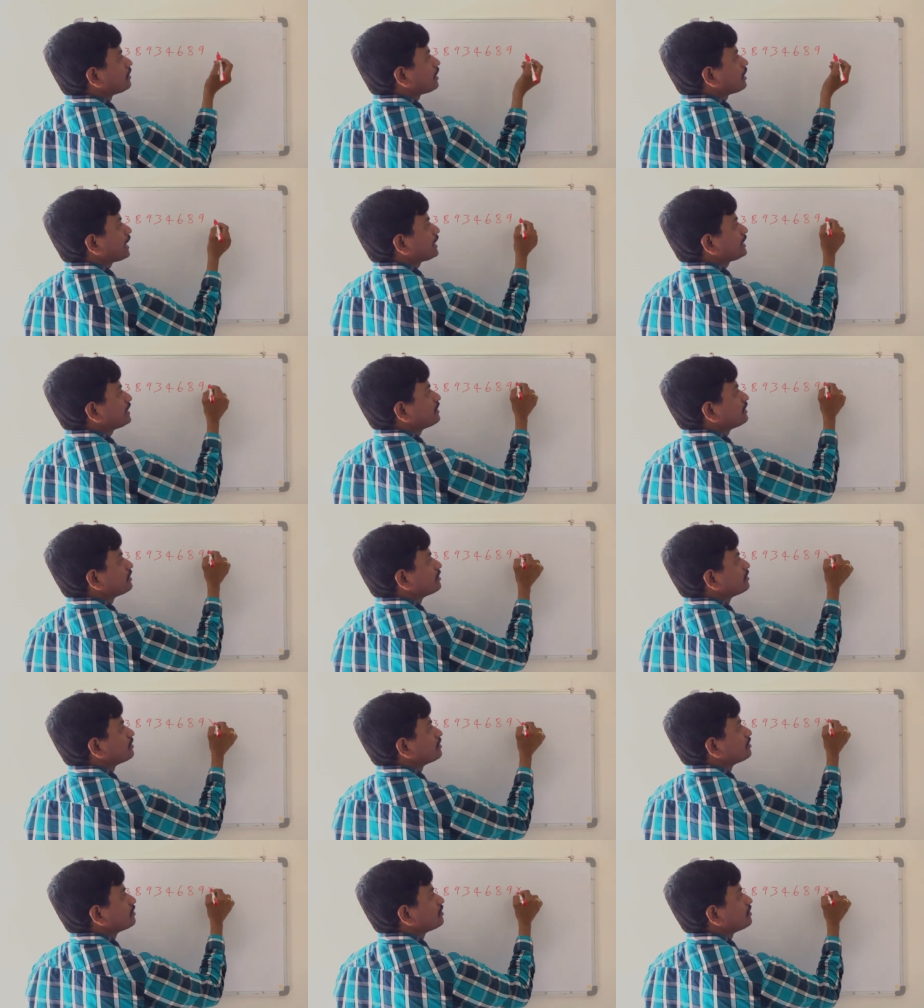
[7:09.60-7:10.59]
9
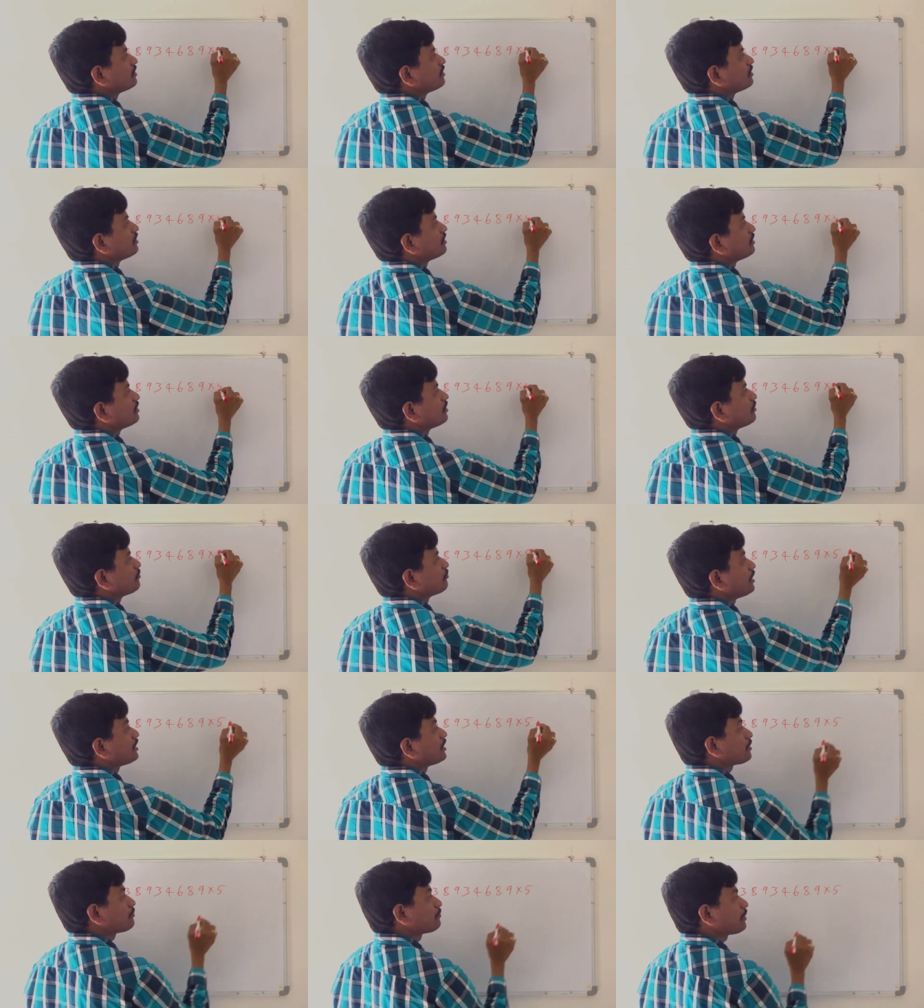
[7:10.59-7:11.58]

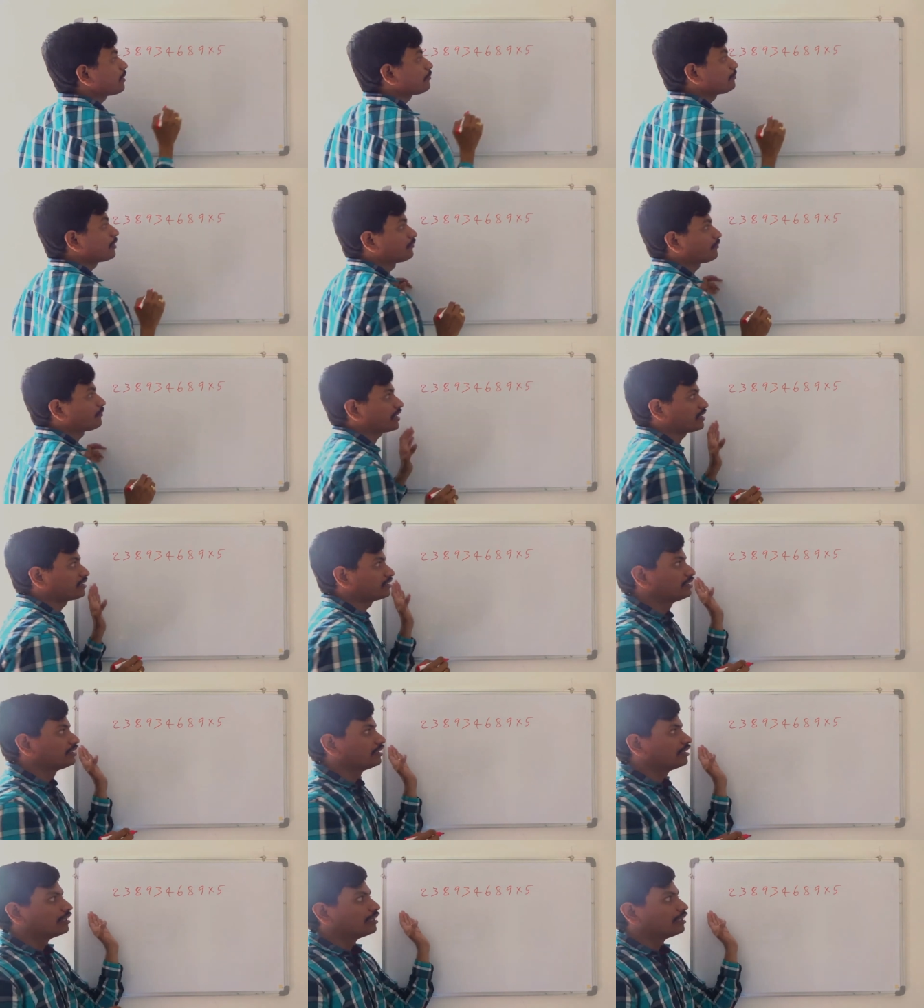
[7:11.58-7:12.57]
multiplied by 5.
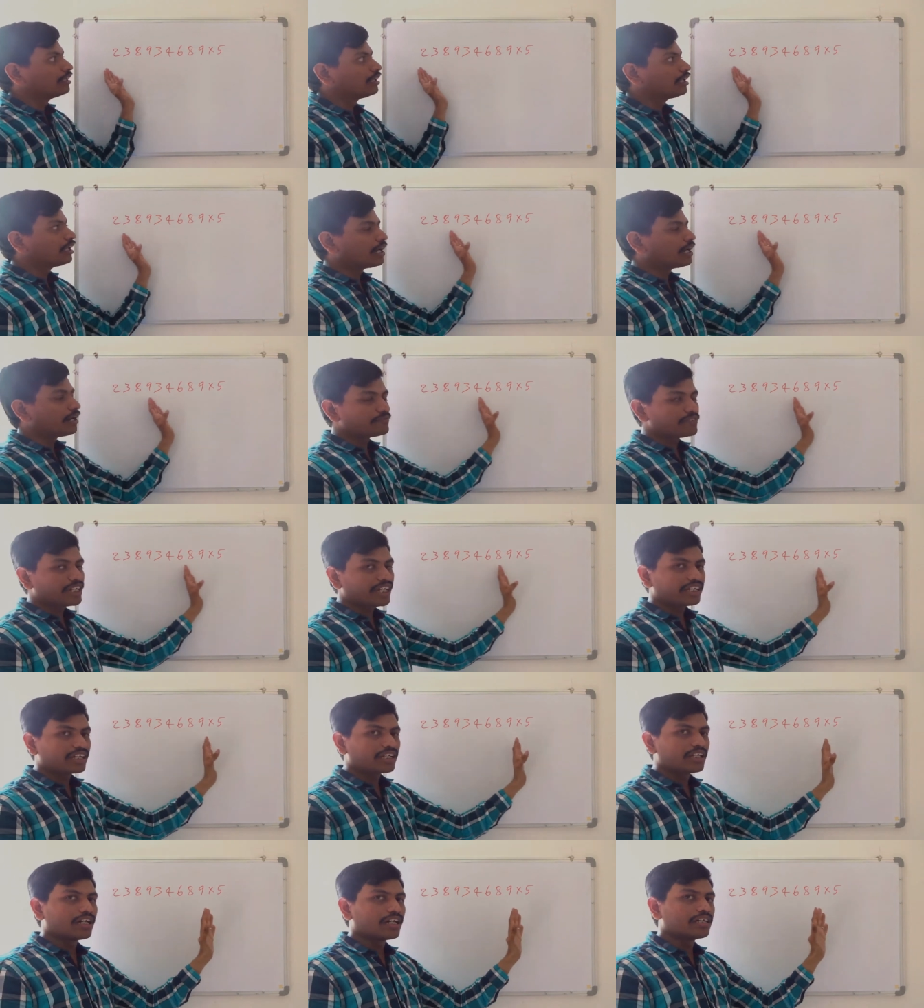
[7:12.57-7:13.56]
I have
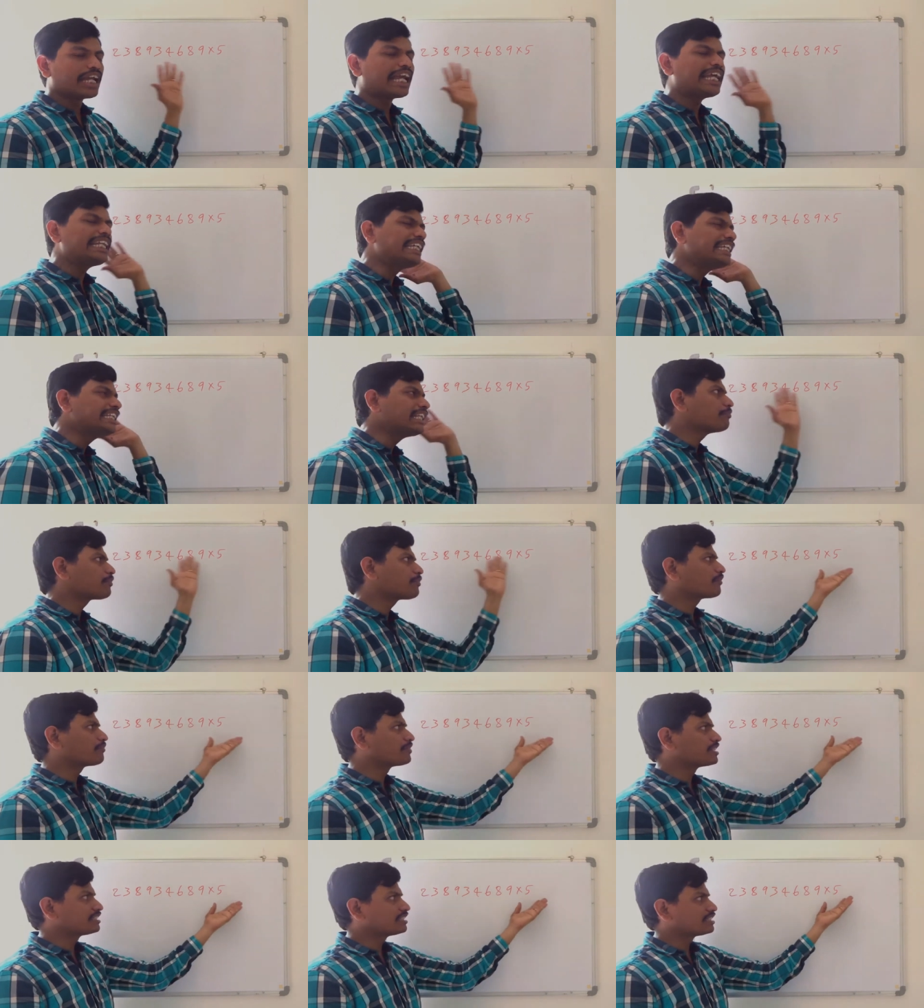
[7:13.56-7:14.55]
taken any number
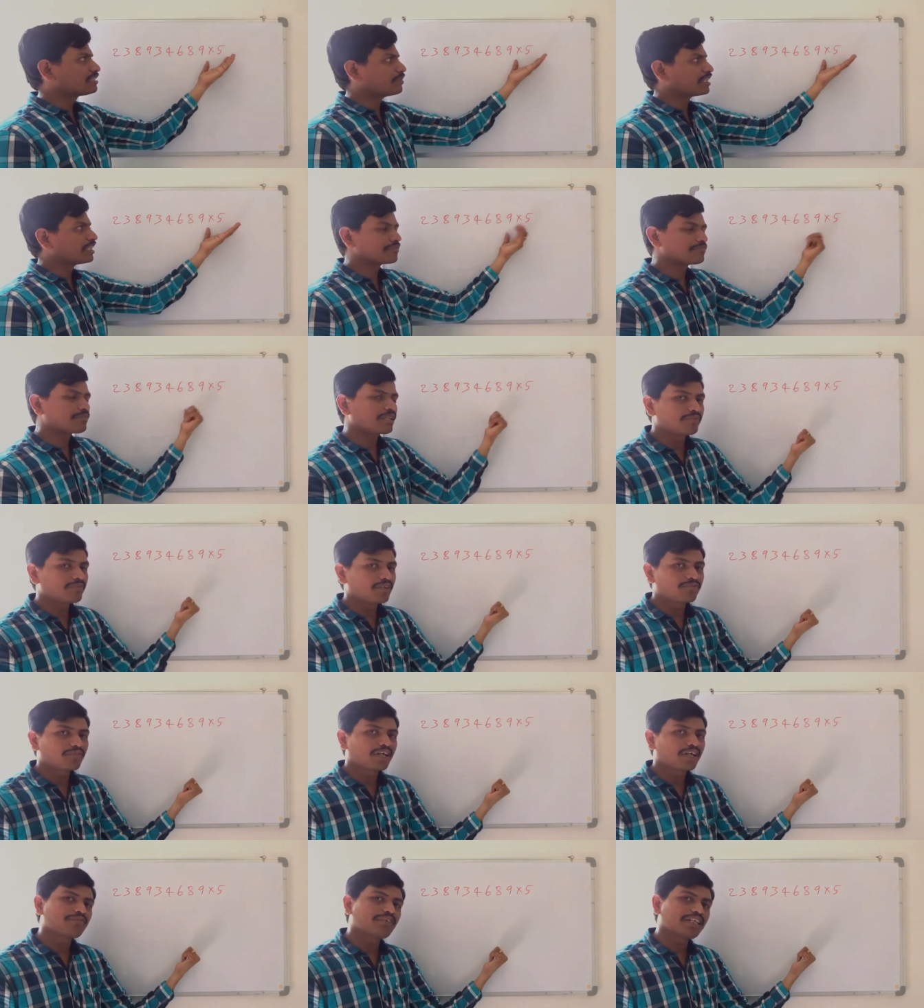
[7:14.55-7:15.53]
of digit multiplied by
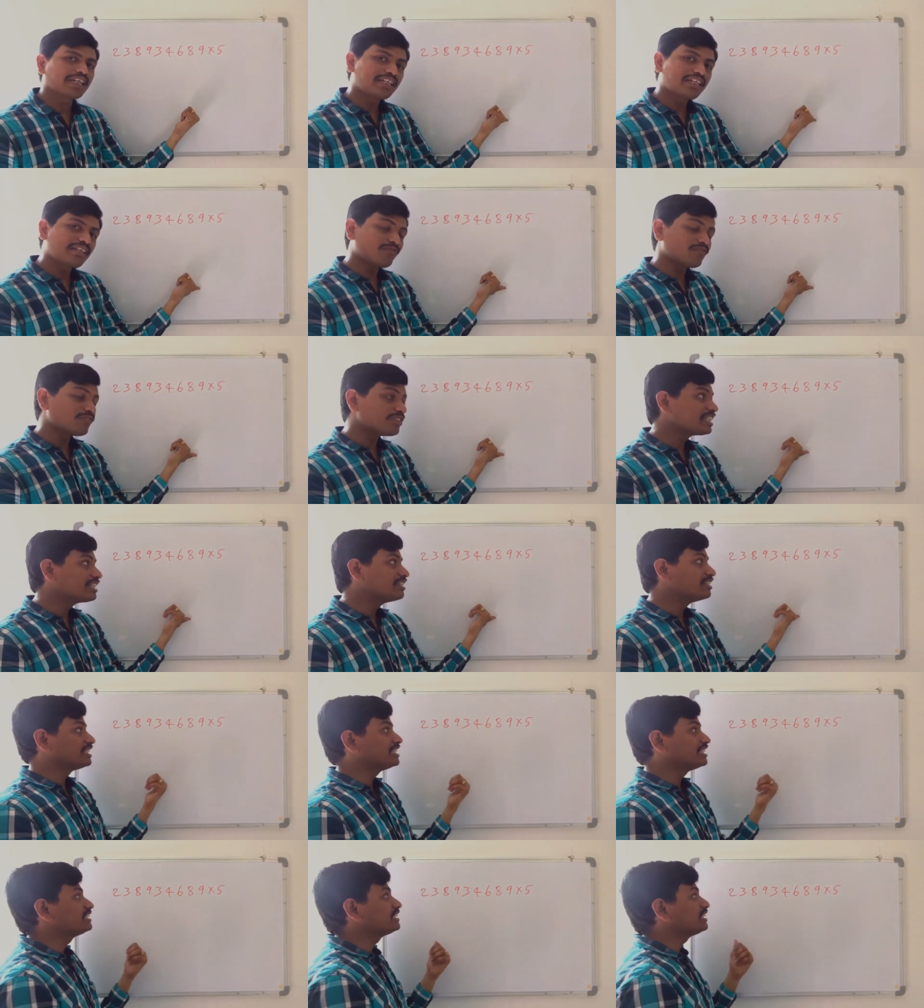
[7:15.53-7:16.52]
5. We can
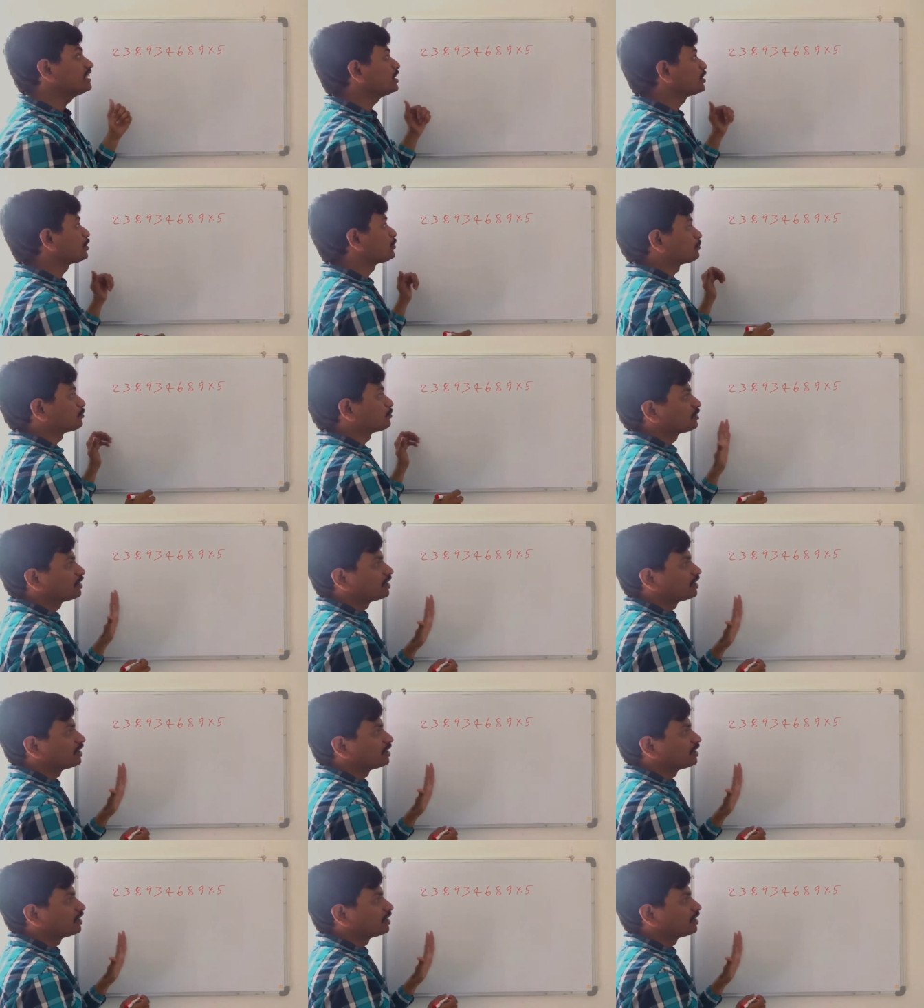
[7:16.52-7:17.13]
easily do.